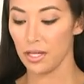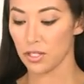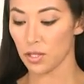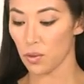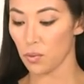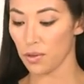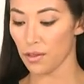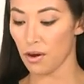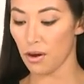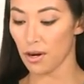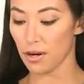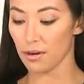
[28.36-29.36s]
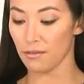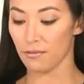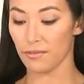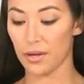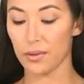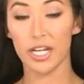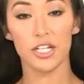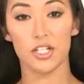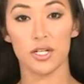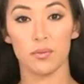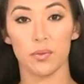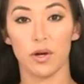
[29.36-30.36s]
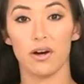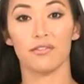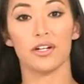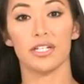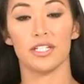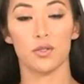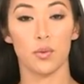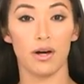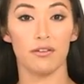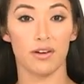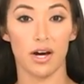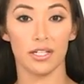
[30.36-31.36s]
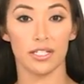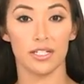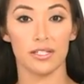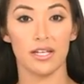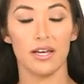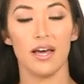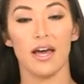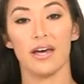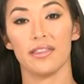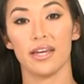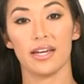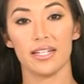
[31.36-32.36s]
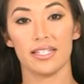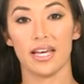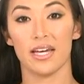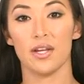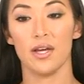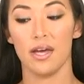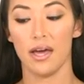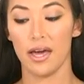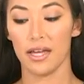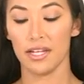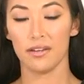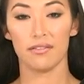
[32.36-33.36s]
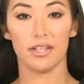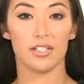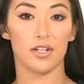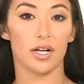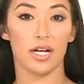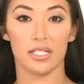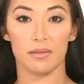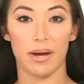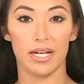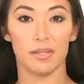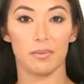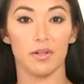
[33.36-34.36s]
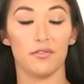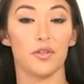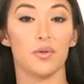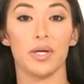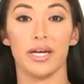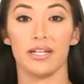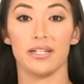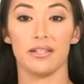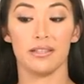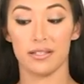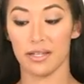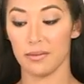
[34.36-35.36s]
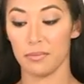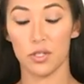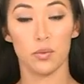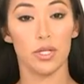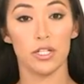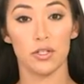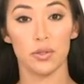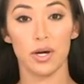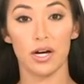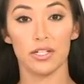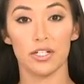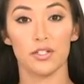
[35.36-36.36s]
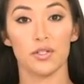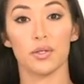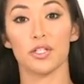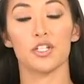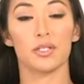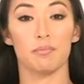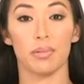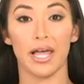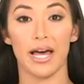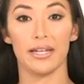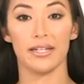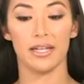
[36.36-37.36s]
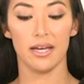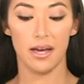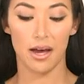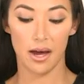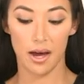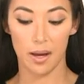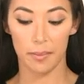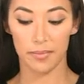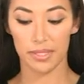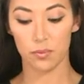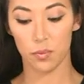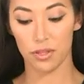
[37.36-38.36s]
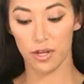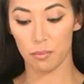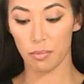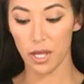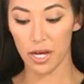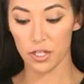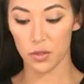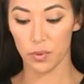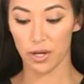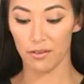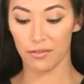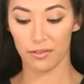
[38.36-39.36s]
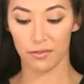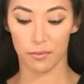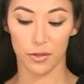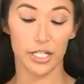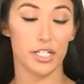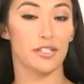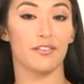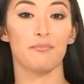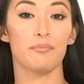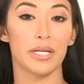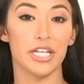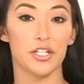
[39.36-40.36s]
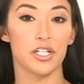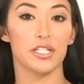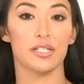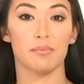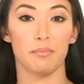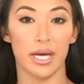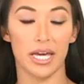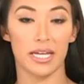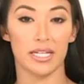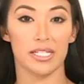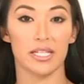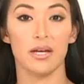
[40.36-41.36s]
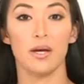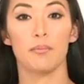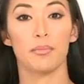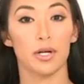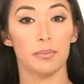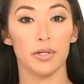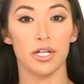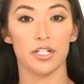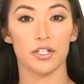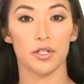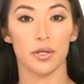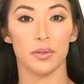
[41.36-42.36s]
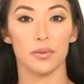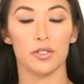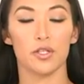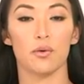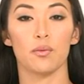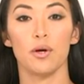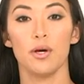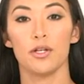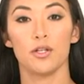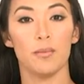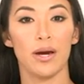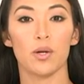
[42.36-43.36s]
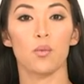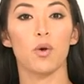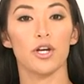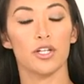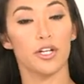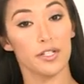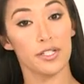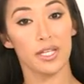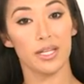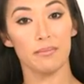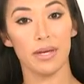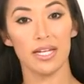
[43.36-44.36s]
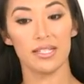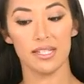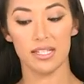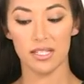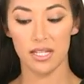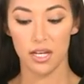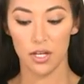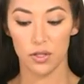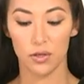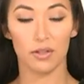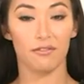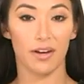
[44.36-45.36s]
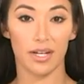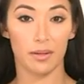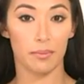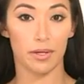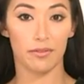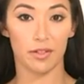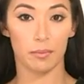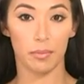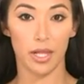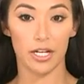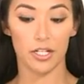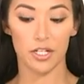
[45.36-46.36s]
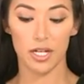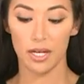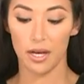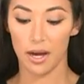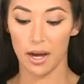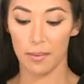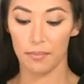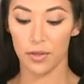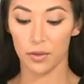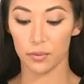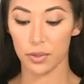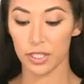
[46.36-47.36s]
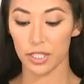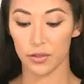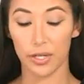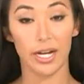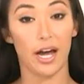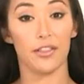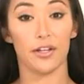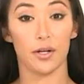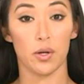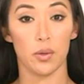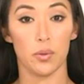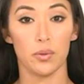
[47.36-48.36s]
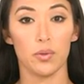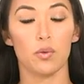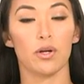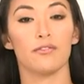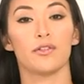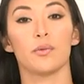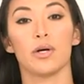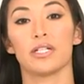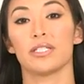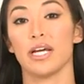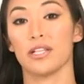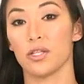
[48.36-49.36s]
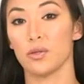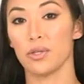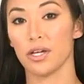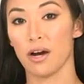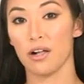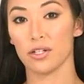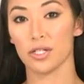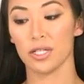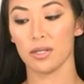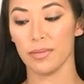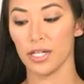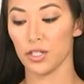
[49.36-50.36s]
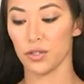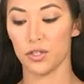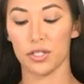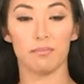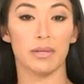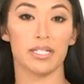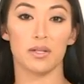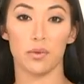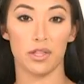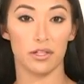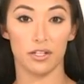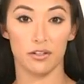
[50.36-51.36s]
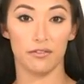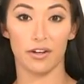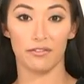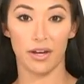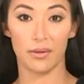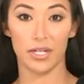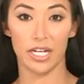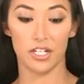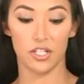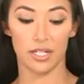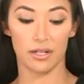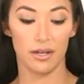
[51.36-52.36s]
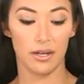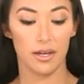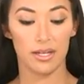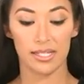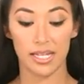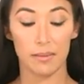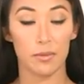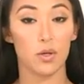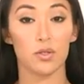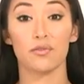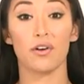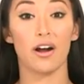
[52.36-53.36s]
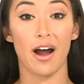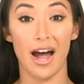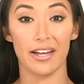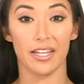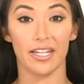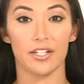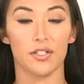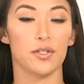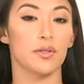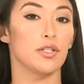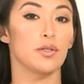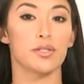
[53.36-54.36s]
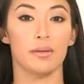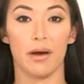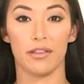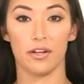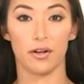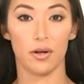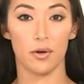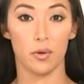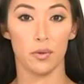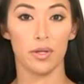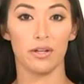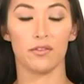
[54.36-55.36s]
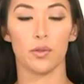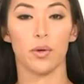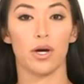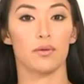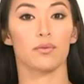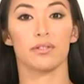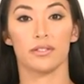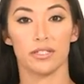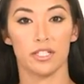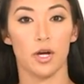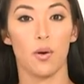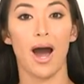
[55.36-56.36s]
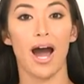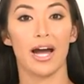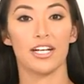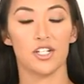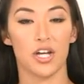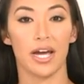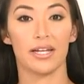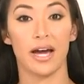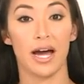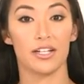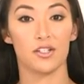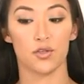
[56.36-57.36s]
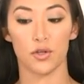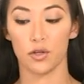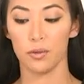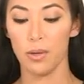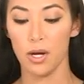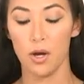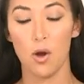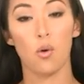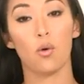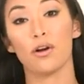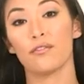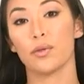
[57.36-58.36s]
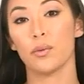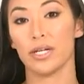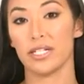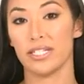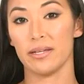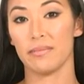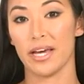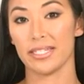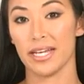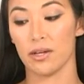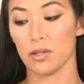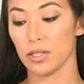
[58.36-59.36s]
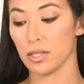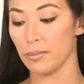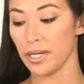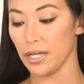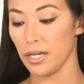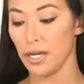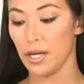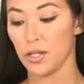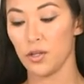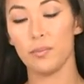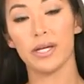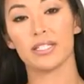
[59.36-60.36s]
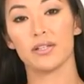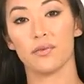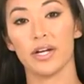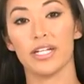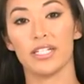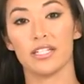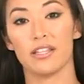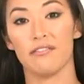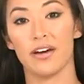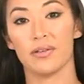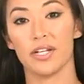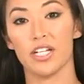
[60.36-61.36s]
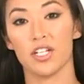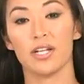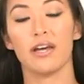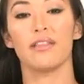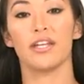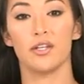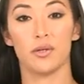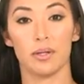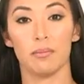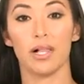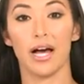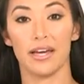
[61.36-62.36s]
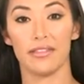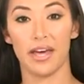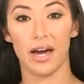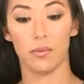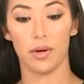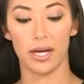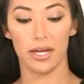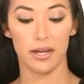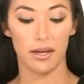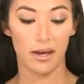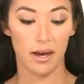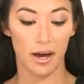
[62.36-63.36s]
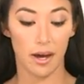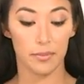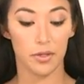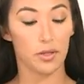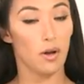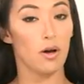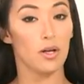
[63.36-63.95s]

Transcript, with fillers: So with our foundation, we offer it in 12 colors. And like I said, any of these are customizable if you want in between two colors, you can just blend. Um, with our blush, we offer it from ranges of peaches, pinks, purple undertones, so no matter what your skin base is, you can find the perfect blush. Um, they're really great on their own, or if you want to dilute the color a little bit, you just mix it with a little of our foundation. Same goes for our highlighters. You can use them on their own if you want, you know, high shine, high strobe, or if you want to dim that down a little bit, you mix it right into the foundation and then you can apply it that way. Um, you can